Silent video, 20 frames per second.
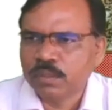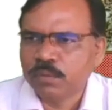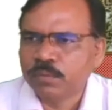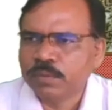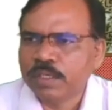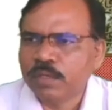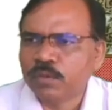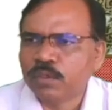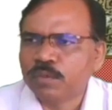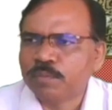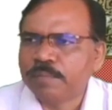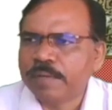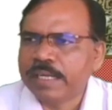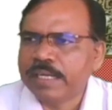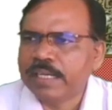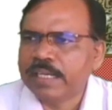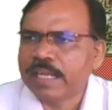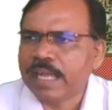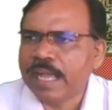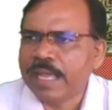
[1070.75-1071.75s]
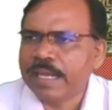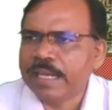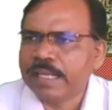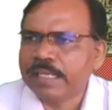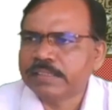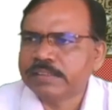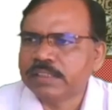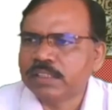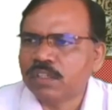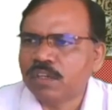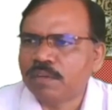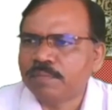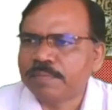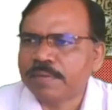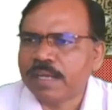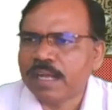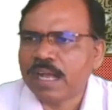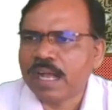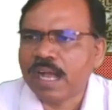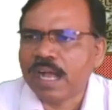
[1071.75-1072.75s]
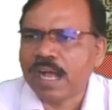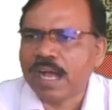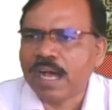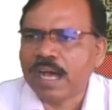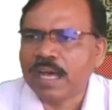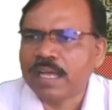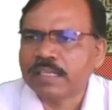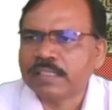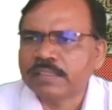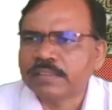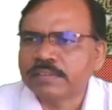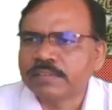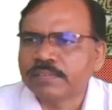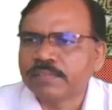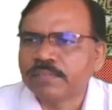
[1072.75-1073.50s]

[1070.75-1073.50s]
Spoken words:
We have to find direction of R.